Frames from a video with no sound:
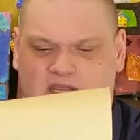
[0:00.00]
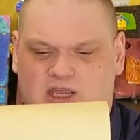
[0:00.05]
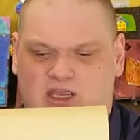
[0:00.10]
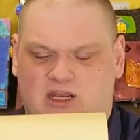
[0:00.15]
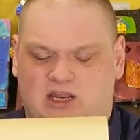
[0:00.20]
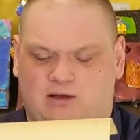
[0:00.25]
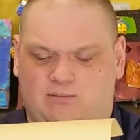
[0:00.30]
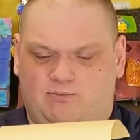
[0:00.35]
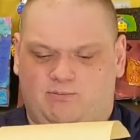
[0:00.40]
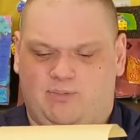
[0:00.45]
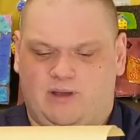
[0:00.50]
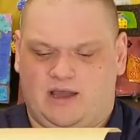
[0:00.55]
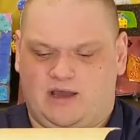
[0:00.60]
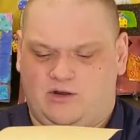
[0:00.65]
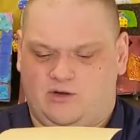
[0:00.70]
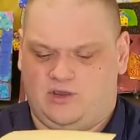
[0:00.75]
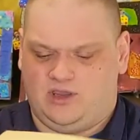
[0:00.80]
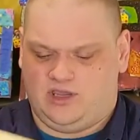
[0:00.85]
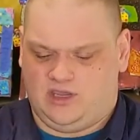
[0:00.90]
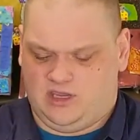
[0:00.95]
it
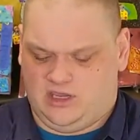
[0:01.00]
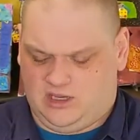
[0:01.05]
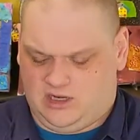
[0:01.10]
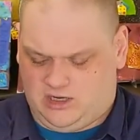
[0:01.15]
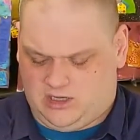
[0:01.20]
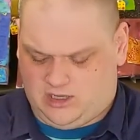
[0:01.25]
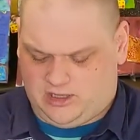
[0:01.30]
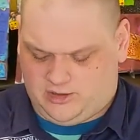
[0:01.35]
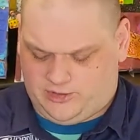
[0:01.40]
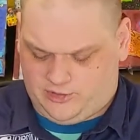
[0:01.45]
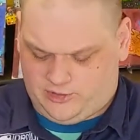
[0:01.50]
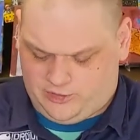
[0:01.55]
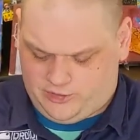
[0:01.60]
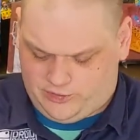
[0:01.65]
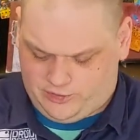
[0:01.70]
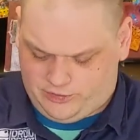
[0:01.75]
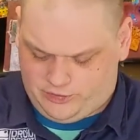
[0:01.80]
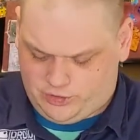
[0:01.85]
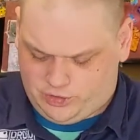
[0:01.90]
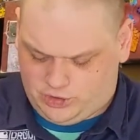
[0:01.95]
about in a
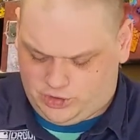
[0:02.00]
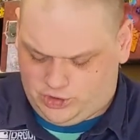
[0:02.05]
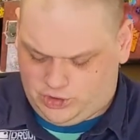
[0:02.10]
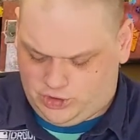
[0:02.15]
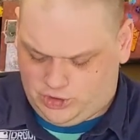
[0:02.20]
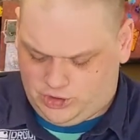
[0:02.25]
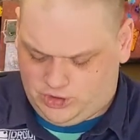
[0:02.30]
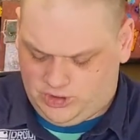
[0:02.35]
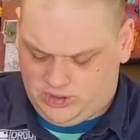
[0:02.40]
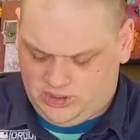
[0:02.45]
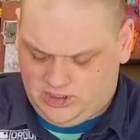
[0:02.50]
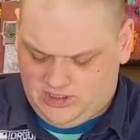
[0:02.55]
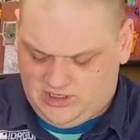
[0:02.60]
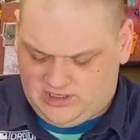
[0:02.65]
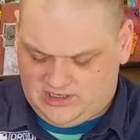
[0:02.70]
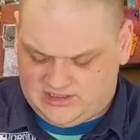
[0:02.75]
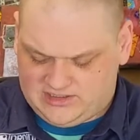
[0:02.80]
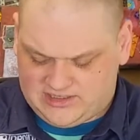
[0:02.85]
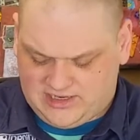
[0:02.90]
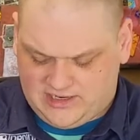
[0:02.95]
third
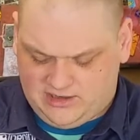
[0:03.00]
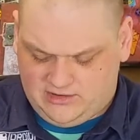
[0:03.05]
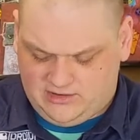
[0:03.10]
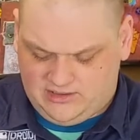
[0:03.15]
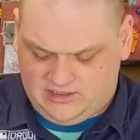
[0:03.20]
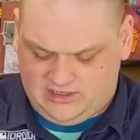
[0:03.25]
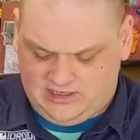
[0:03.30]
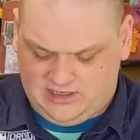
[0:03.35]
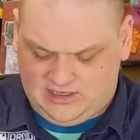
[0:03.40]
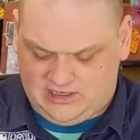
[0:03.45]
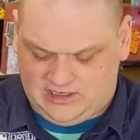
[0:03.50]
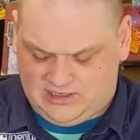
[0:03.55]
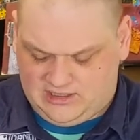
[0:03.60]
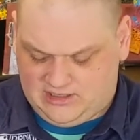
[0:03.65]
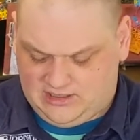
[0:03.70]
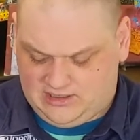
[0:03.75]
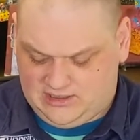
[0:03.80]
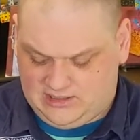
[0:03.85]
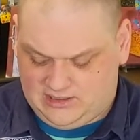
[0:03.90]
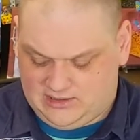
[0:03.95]
because I don't need
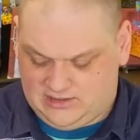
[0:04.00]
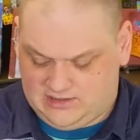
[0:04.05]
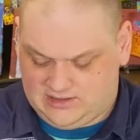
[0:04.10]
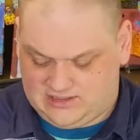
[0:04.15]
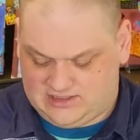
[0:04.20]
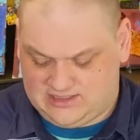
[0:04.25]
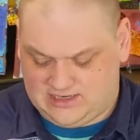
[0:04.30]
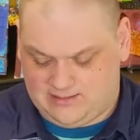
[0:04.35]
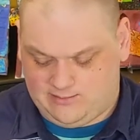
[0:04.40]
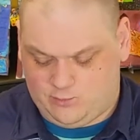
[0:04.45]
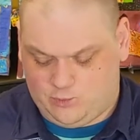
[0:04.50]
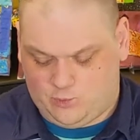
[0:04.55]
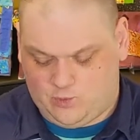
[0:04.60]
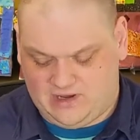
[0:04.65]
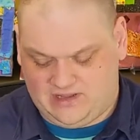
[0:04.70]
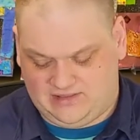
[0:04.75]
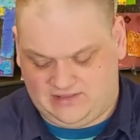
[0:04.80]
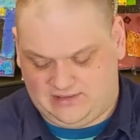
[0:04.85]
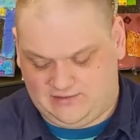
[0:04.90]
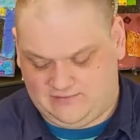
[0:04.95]
the same
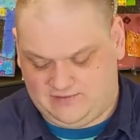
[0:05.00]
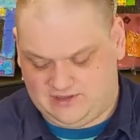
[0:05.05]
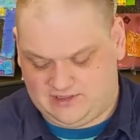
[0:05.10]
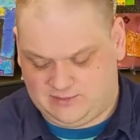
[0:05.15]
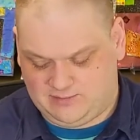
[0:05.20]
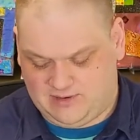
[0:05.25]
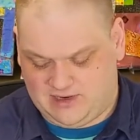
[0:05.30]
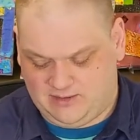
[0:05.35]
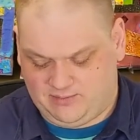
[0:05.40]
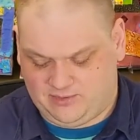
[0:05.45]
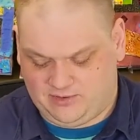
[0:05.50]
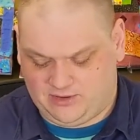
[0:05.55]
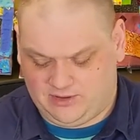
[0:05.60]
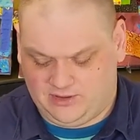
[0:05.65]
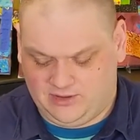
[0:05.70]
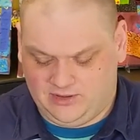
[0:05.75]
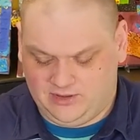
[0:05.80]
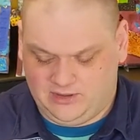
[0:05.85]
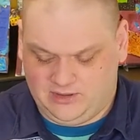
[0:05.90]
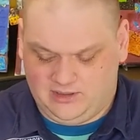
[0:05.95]
width of this paper.
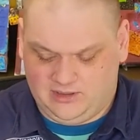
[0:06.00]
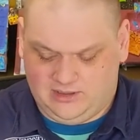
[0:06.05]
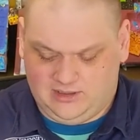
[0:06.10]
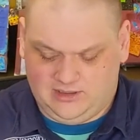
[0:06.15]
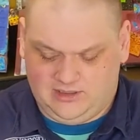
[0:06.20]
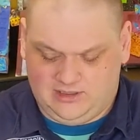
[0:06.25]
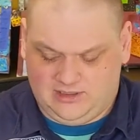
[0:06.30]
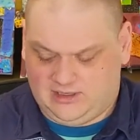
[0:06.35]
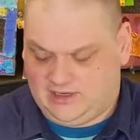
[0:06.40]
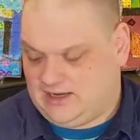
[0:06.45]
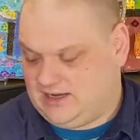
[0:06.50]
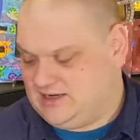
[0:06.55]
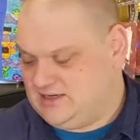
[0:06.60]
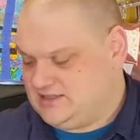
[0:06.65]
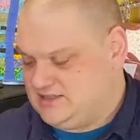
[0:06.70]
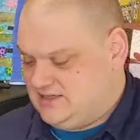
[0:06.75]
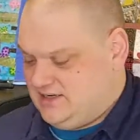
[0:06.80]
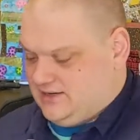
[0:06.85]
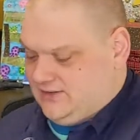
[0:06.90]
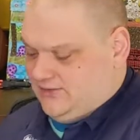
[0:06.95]
I
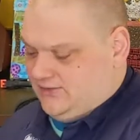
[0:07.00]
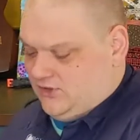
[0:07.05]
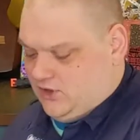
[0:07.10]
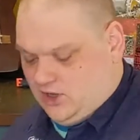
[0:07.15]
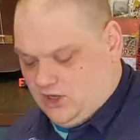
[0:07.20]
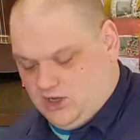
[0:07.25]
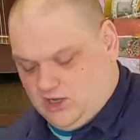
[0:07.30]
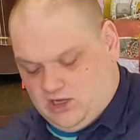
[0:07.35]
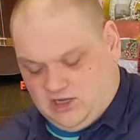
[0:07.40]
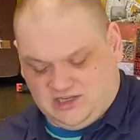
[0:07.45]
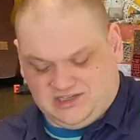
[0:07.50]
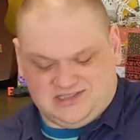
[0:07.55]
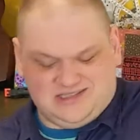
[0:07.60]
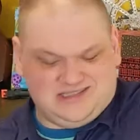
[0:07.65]
just need a long,